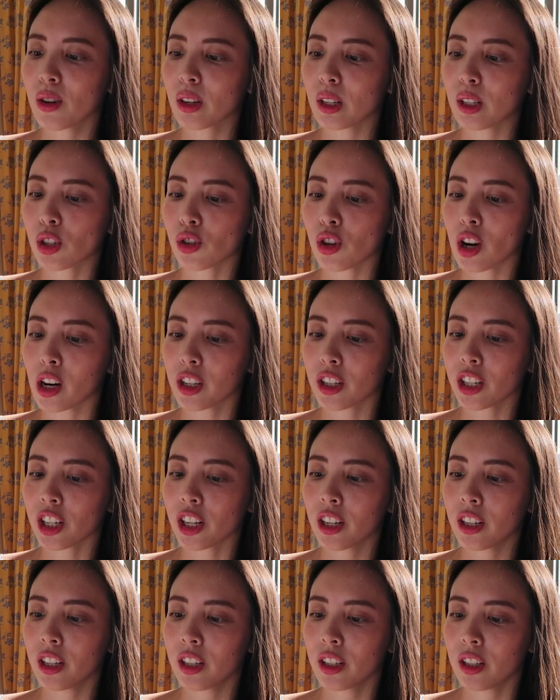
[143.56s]
new
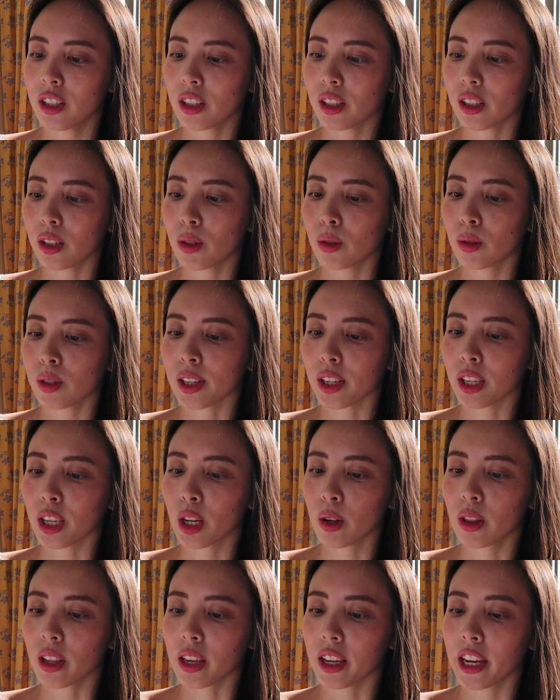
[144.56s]
construction to
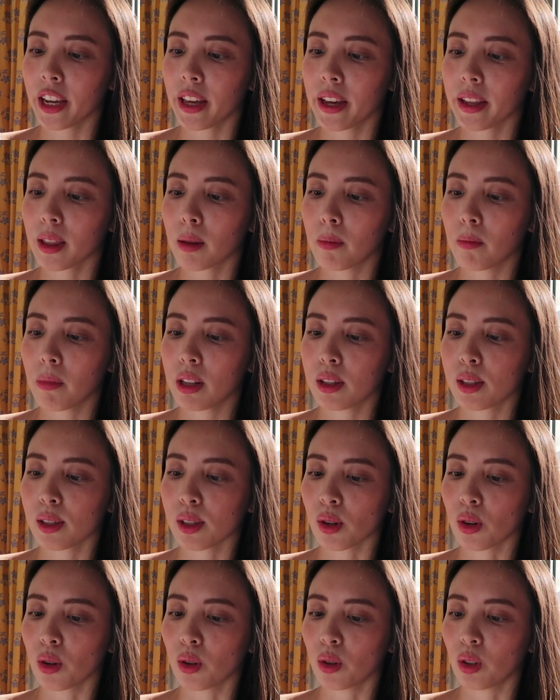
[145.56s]
secure the heel at the
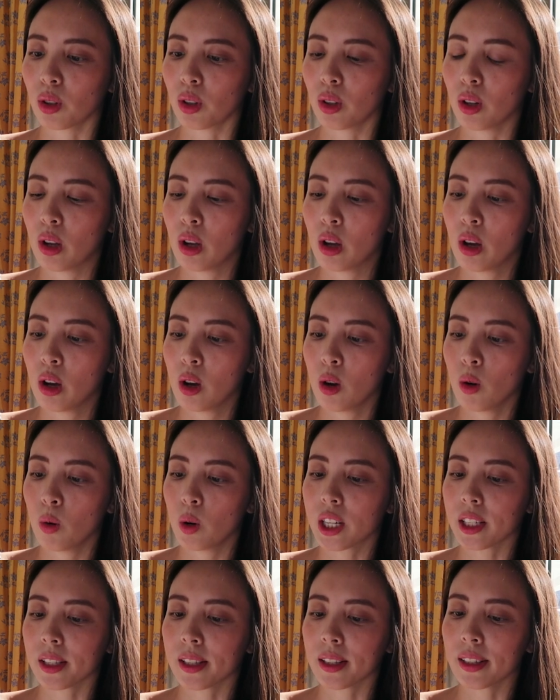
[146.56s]
midsole,
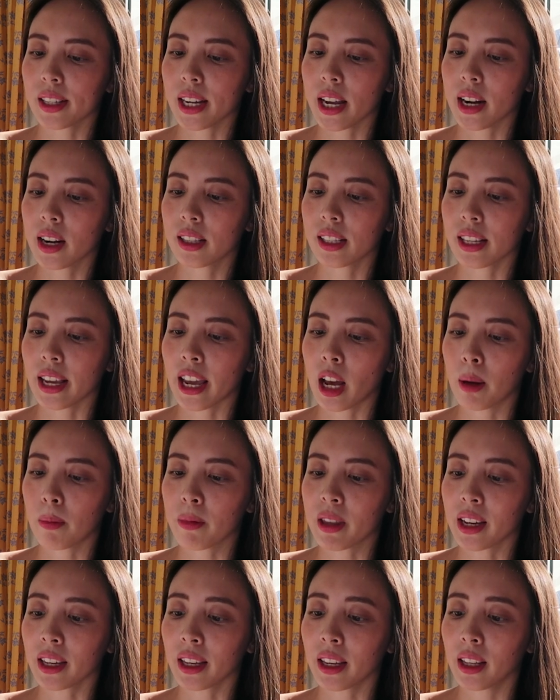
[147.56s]
which is intended to
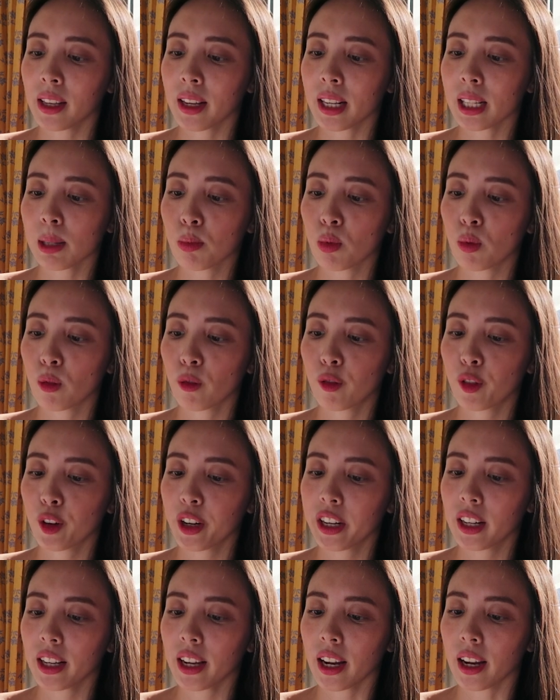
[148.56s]
help the Achilles move
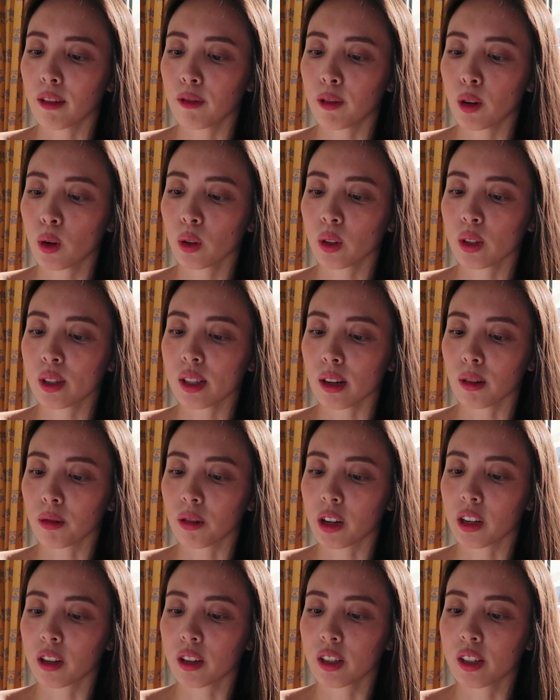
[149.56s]
freely and focus a
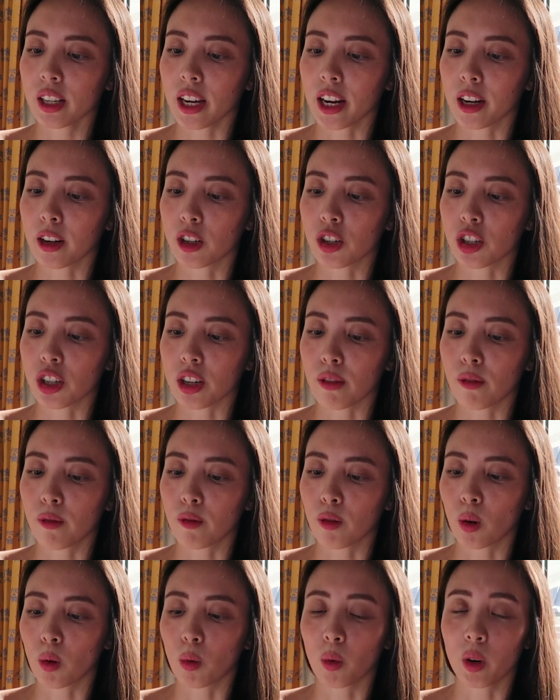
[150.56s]
runner's energy
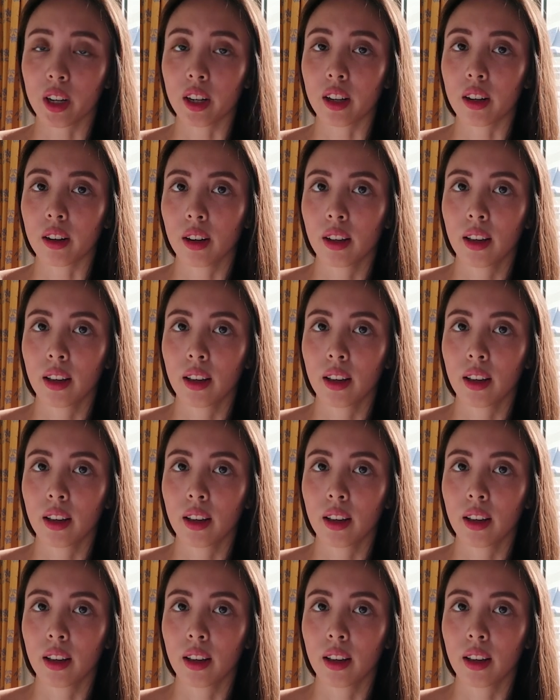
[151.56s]
forward.